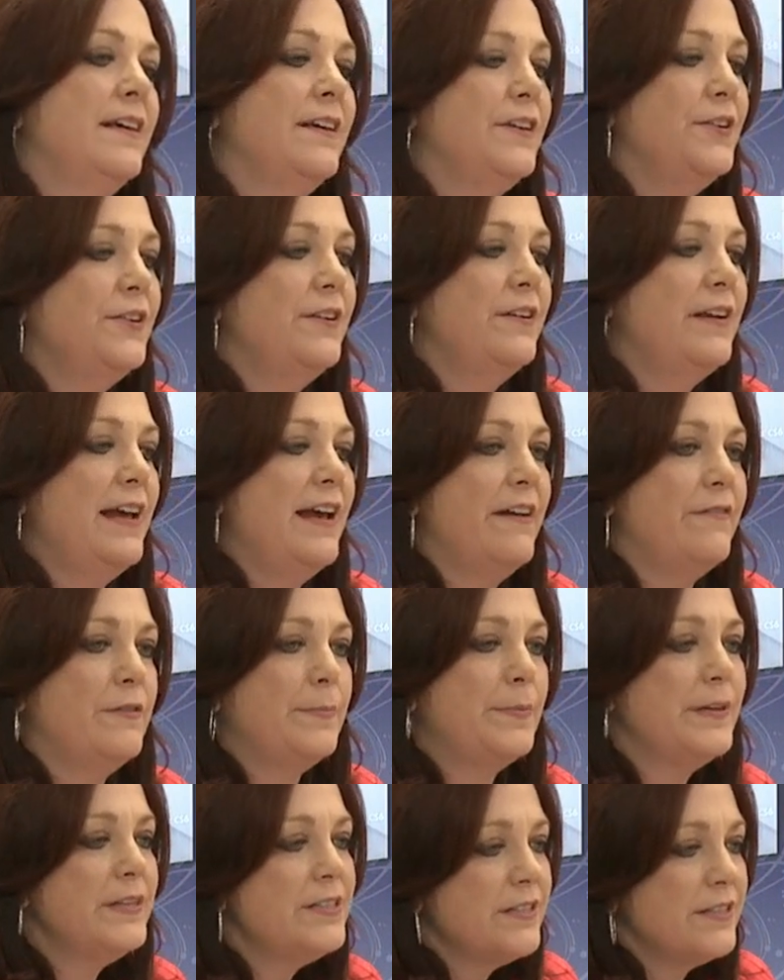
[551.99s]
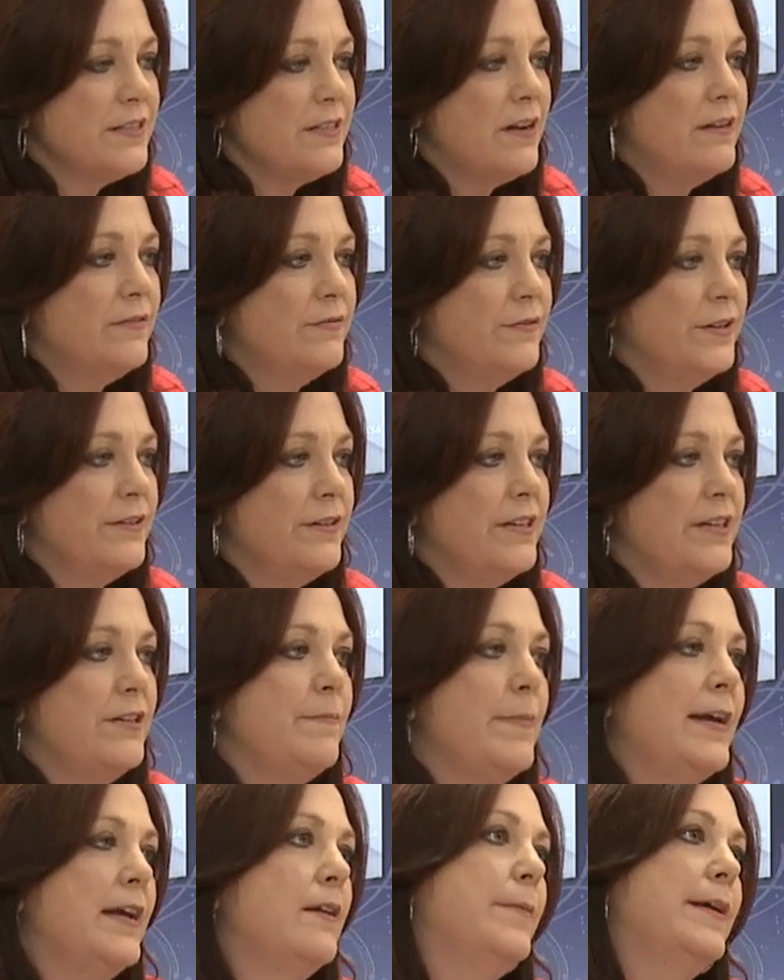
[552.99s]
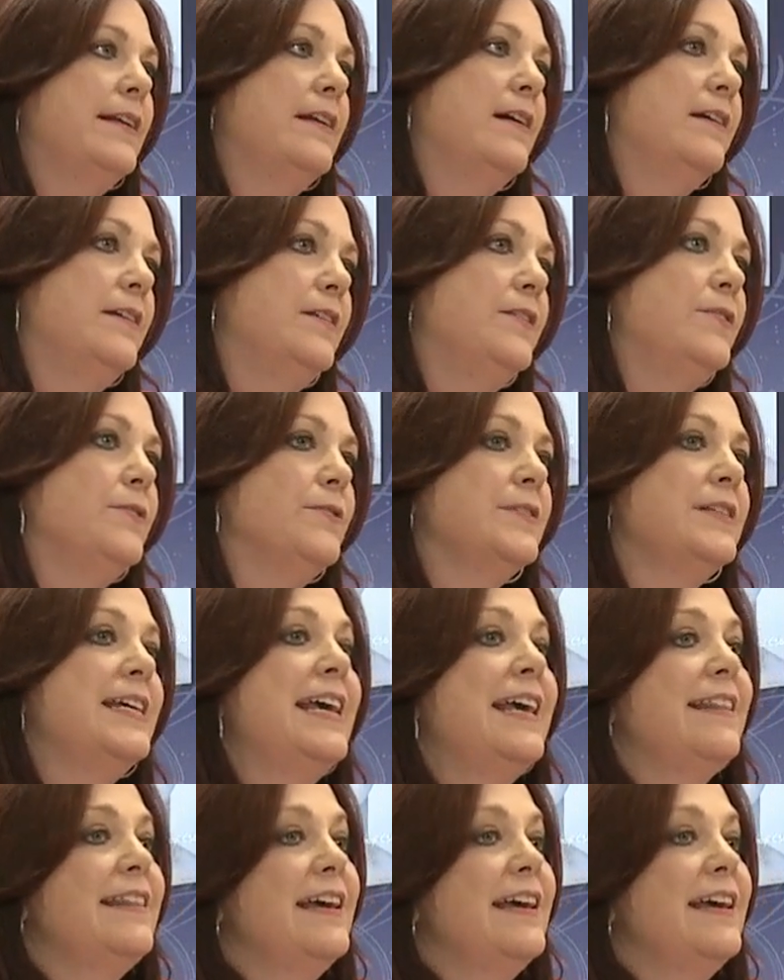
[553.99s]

you're going to have a bunch of software that you may or may not use.